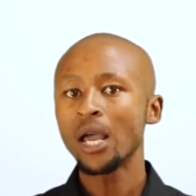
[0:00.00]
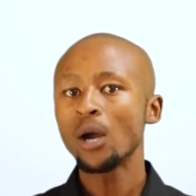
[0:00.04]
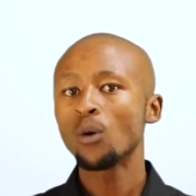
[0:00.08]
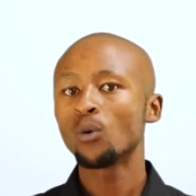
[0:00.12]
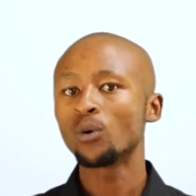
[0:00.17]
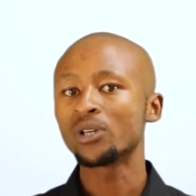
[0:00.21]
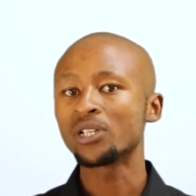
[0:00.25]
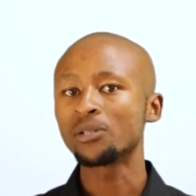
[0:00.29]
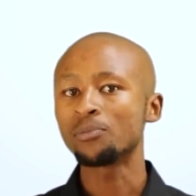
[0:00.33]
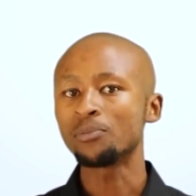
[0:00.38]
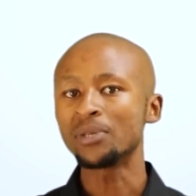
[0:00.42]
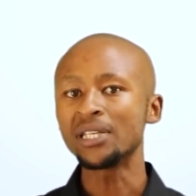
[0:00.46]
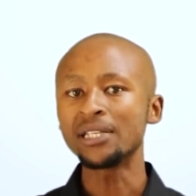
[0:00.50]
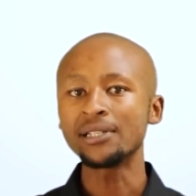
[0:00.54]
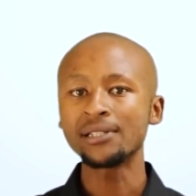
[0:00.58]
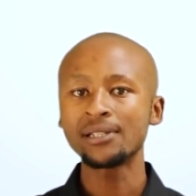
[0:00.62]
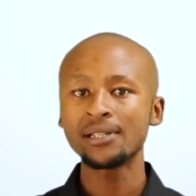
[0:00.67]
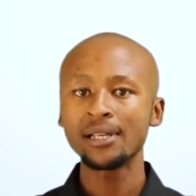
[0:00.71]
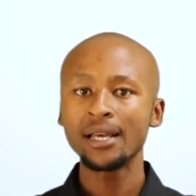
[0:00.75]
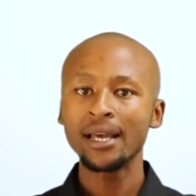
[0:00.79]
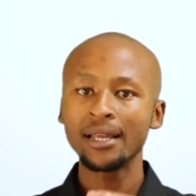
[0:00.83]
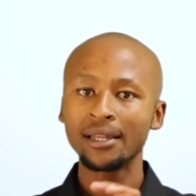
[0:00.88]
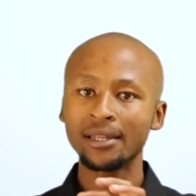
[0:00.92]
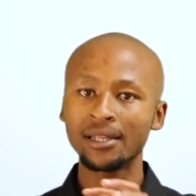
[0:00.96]
which
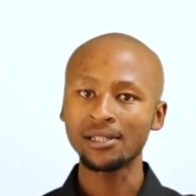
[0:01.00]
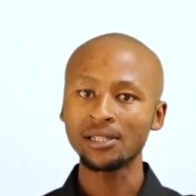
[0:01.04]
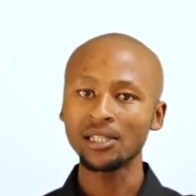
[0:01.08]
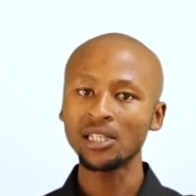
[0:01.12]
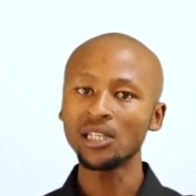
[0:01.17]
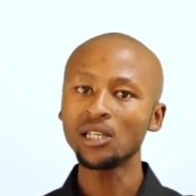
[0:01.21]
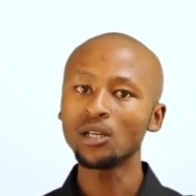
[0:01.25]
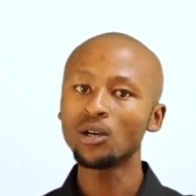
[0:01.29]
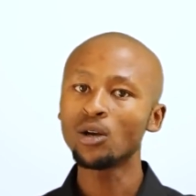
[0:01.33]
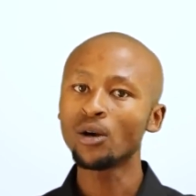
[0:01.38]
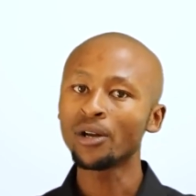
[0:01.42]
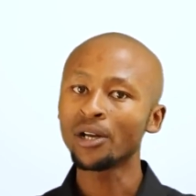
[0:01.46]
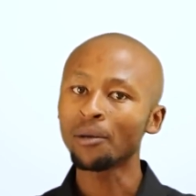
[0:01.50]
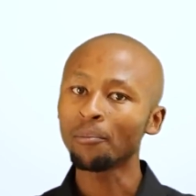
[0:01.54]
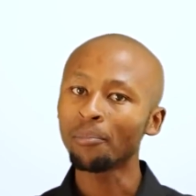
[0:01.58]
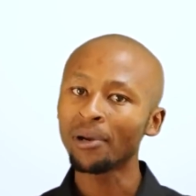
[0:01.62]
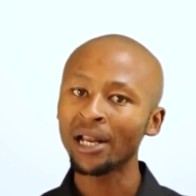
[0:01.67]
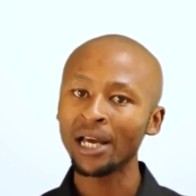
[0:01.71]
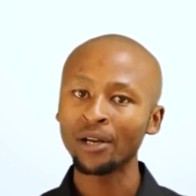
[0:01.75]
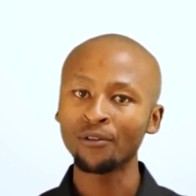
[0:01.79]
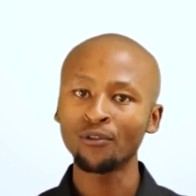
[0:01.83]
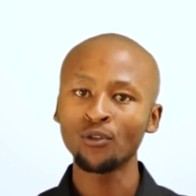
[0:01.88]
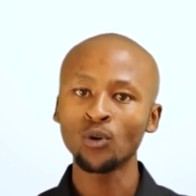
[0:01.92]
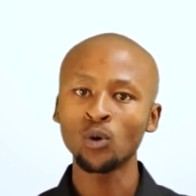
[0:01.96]
means this e-learning
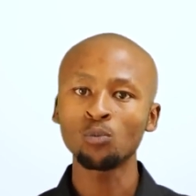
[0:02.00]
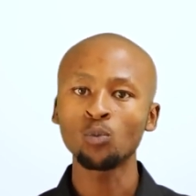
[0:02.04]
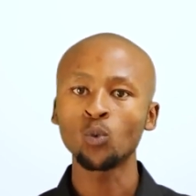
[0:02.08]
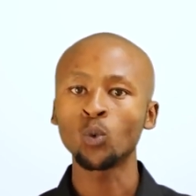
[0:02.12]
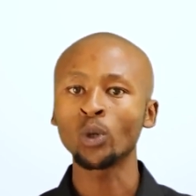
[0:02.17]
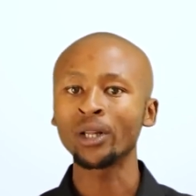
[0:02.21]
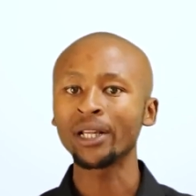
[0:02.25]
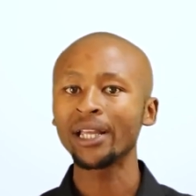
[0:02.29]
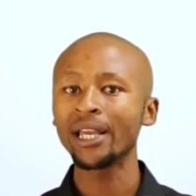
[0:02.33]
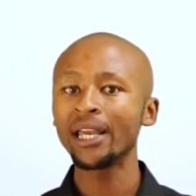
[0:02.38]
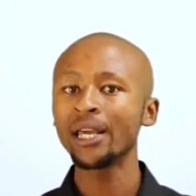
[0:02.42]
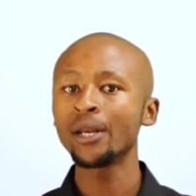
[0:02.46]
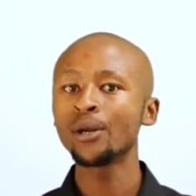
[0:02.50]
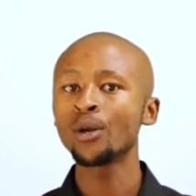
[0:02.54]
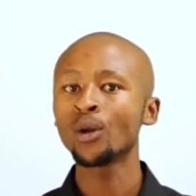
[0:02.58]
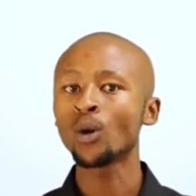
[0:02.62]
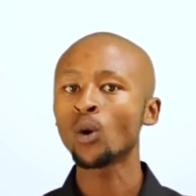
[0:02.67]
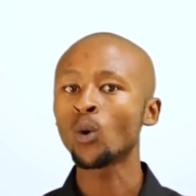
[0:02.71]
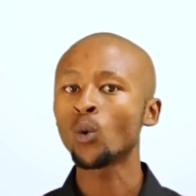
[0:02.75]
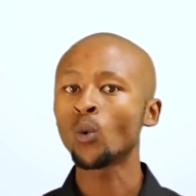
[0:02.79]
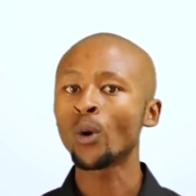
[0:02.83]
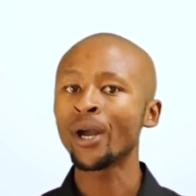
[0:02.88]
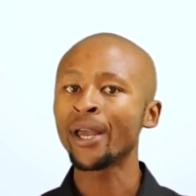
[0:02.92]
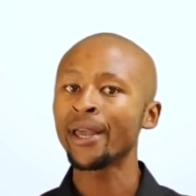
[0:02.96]
platform will in no
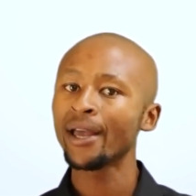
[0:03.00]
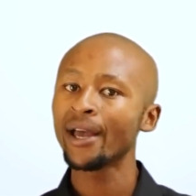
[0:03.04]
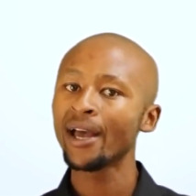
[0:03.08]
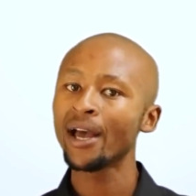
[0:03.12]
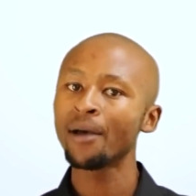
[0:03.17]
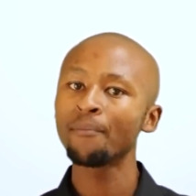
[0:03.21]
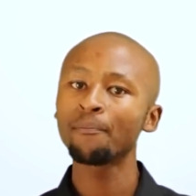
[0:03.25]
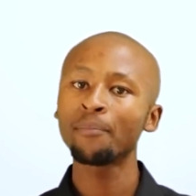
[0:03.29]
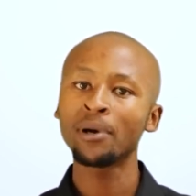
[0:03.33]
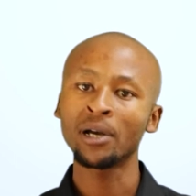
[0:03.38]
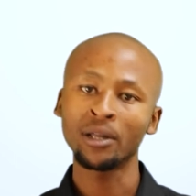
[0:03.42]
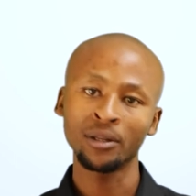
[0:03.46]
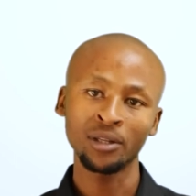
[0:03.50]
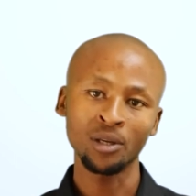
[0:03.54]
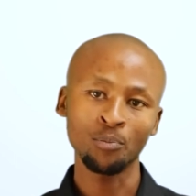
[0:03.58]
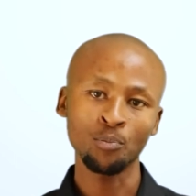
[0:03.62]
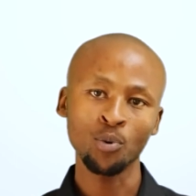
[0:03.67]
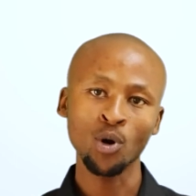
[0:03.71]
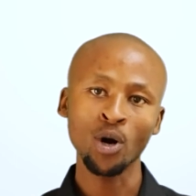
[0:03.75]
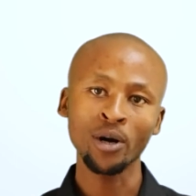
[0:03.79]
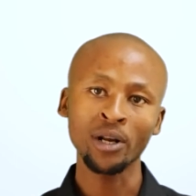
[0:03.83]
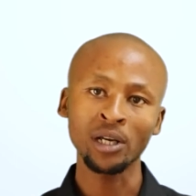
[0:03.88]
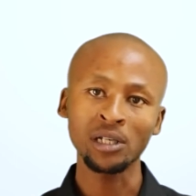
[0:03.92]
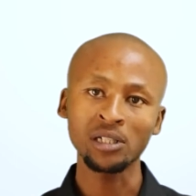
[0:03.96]
way hamper the
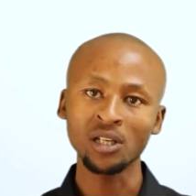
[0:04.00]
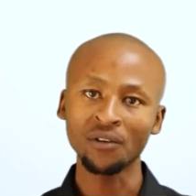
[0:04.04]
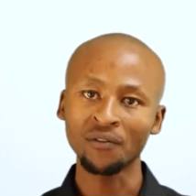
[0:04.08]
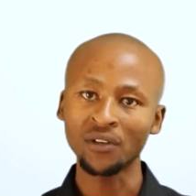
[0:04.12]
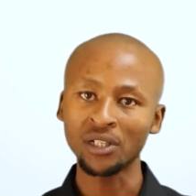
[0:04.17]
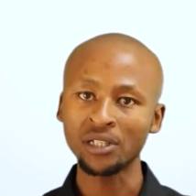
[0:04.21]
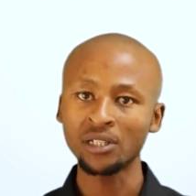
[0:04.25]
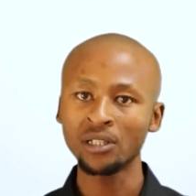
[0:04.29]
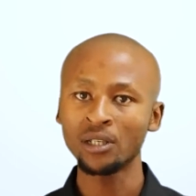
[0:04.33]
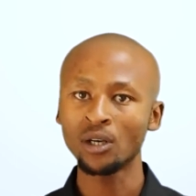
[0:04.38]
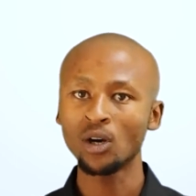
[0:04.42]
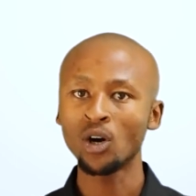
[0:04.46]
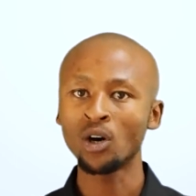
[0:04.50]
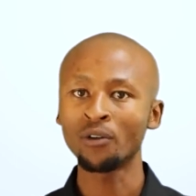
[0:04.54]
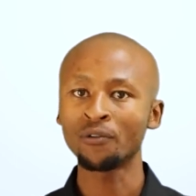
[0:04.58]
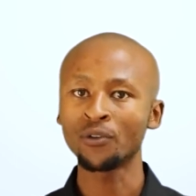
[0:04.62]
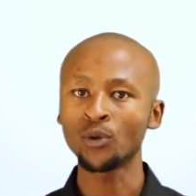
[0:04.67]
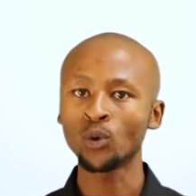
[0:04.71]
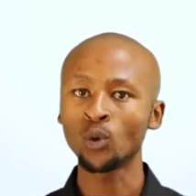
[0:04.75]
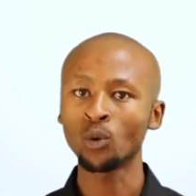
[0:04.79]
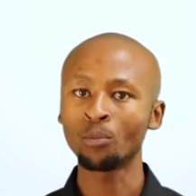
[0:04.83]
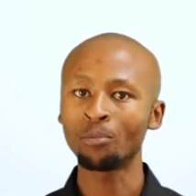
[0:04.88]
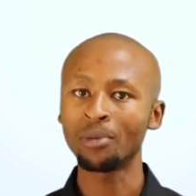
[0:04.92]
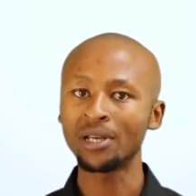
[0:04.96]
productivity of
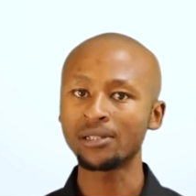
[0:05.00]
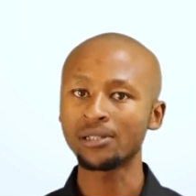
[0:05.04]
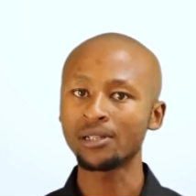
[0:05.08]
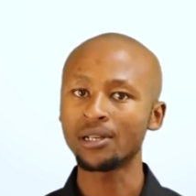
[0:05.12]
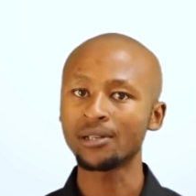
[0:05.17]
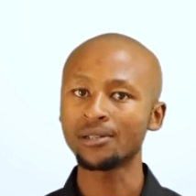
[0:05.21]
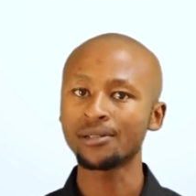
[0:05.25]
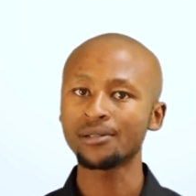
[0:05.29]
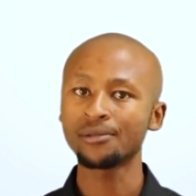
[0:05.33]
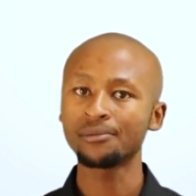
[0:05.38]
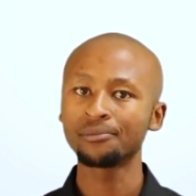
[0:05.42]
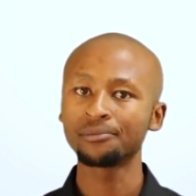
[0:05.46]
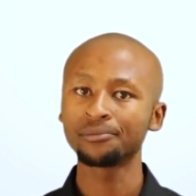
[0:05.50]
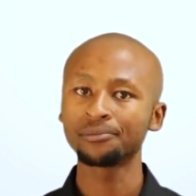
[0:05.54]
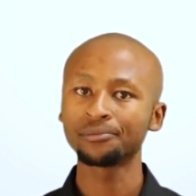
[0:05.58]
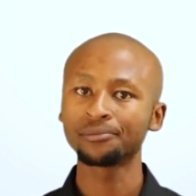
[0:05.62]
your business.